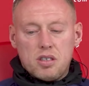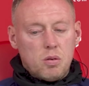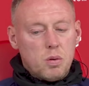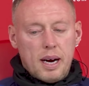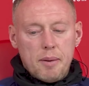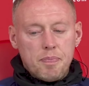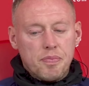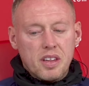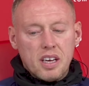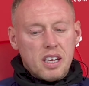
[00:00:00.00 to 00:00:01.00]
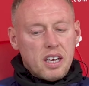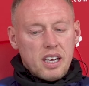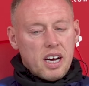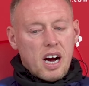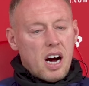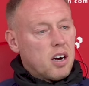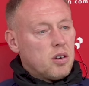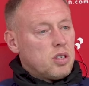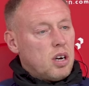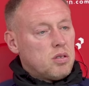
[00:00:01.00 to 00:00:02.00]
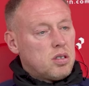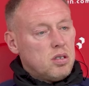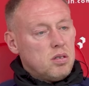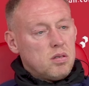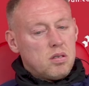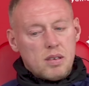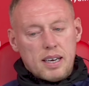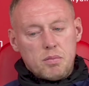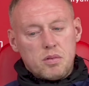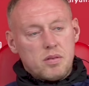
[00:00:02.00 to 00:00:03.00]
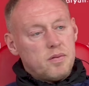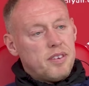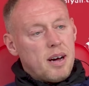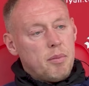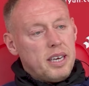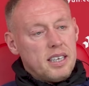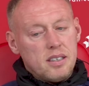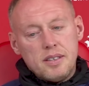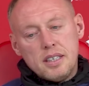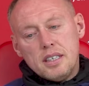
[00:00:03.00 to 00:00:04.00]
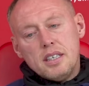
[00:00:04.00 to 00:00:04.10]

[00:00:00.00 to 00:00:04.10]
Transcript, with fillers: So, um, yeah, heart goes out to, to Adam's family and